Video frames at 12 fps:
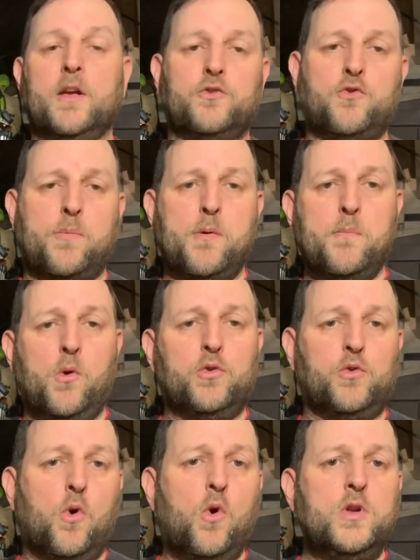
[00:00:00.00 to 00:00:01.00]
stropping
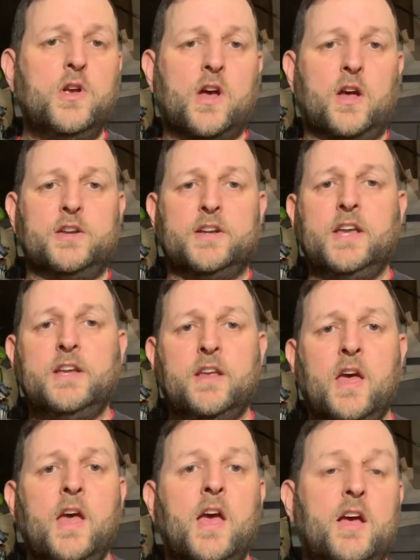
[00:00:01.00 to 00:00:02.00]
board, all you're going to need
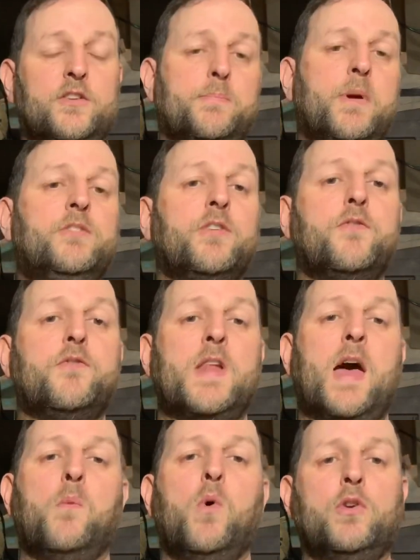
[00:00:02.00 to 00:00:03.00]
is a piece of
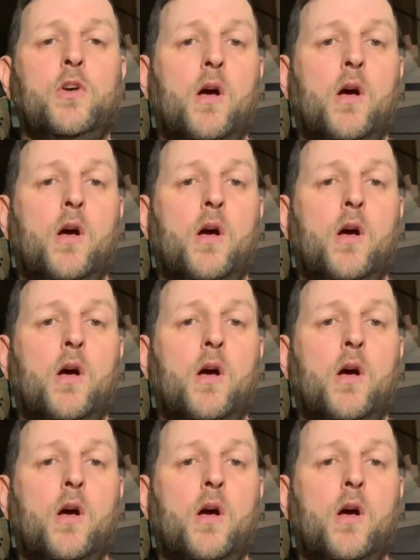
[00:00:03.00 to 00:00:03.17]
flat wood.